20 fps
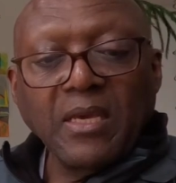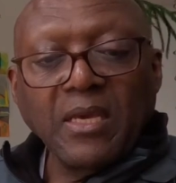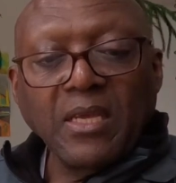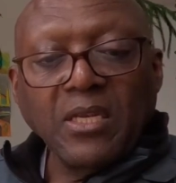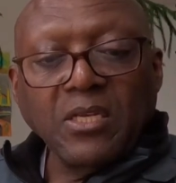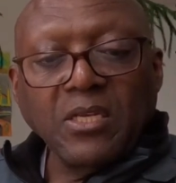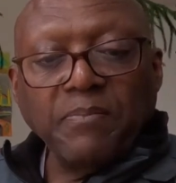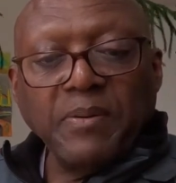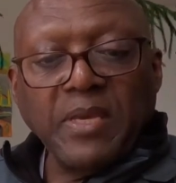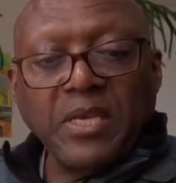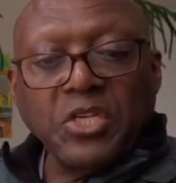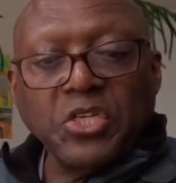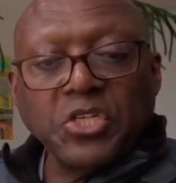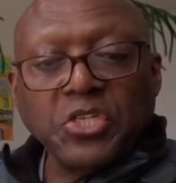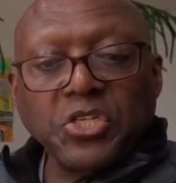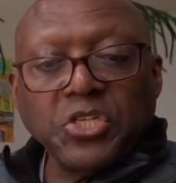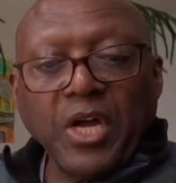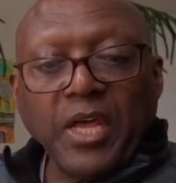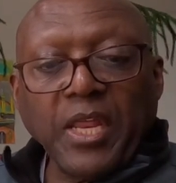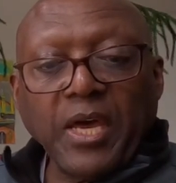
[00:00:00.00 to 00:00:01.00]
To be
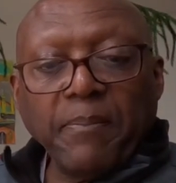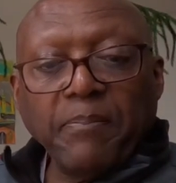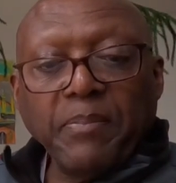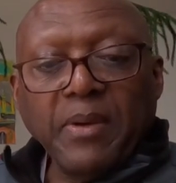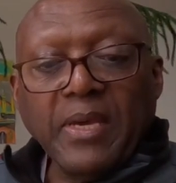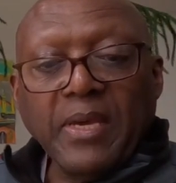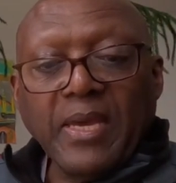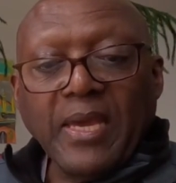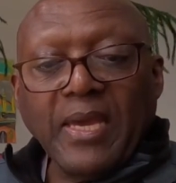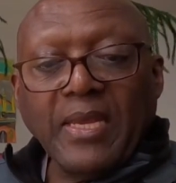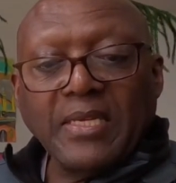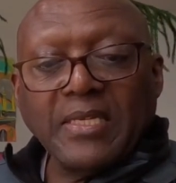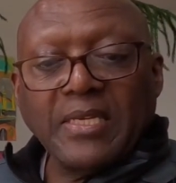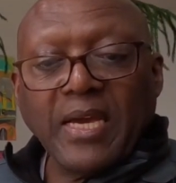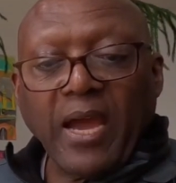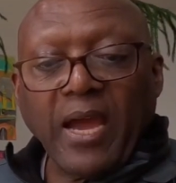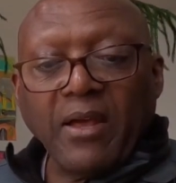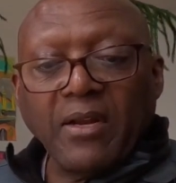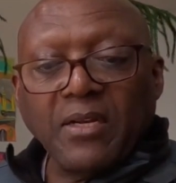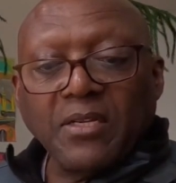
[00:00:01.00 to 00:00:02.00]
shut up
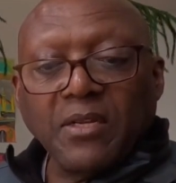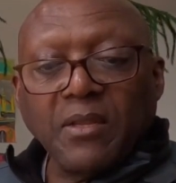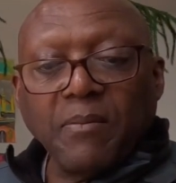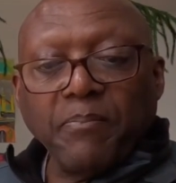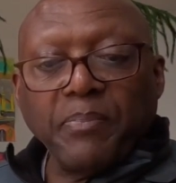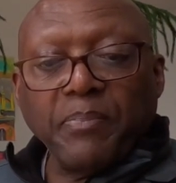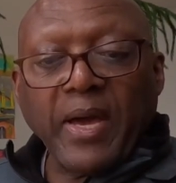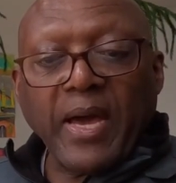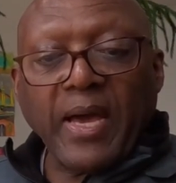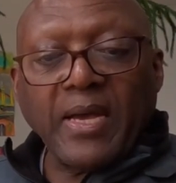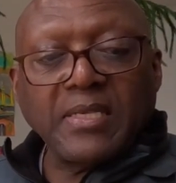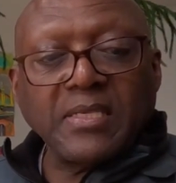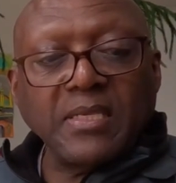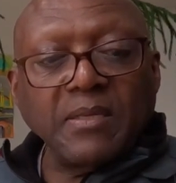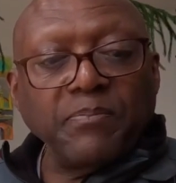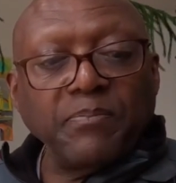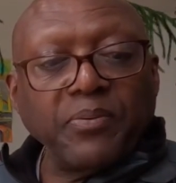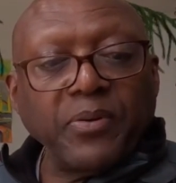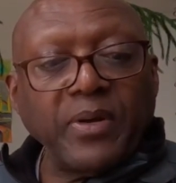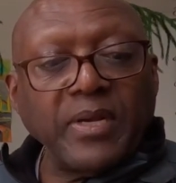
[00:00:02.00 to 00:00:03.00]
entirely to the past
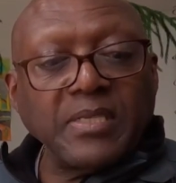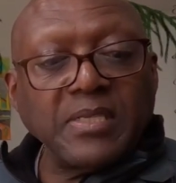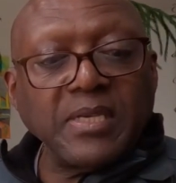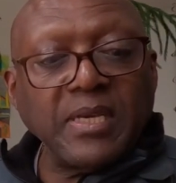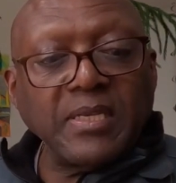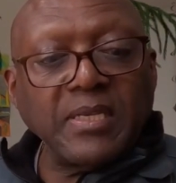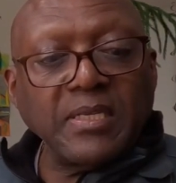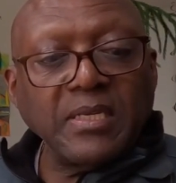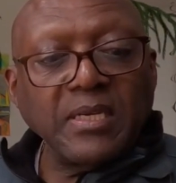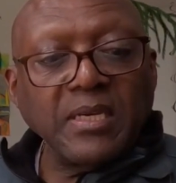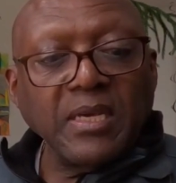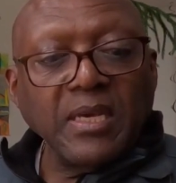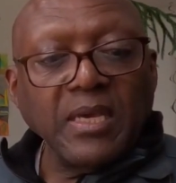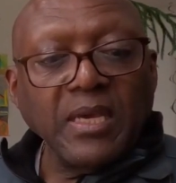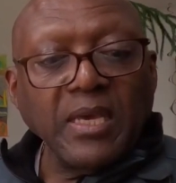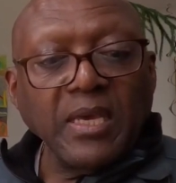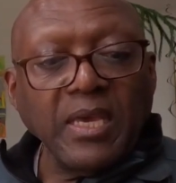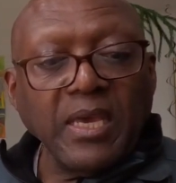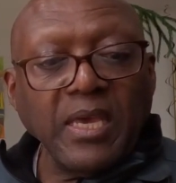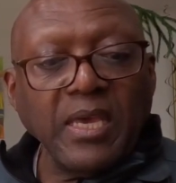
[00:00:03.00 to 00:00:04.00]
and present
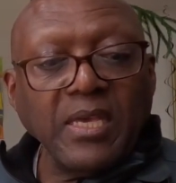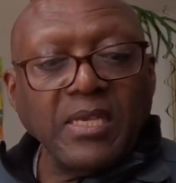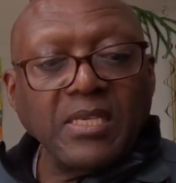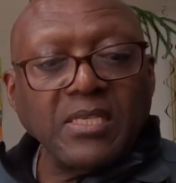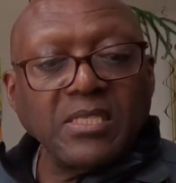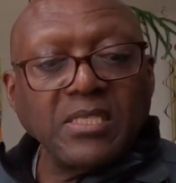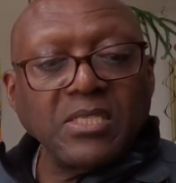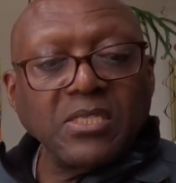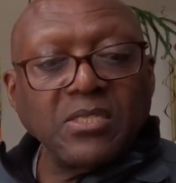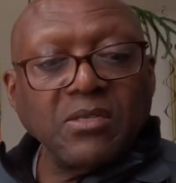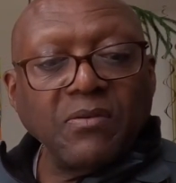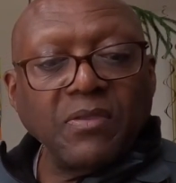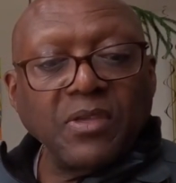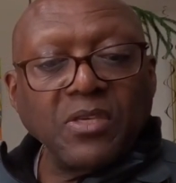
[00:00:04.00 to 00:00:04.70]
is to the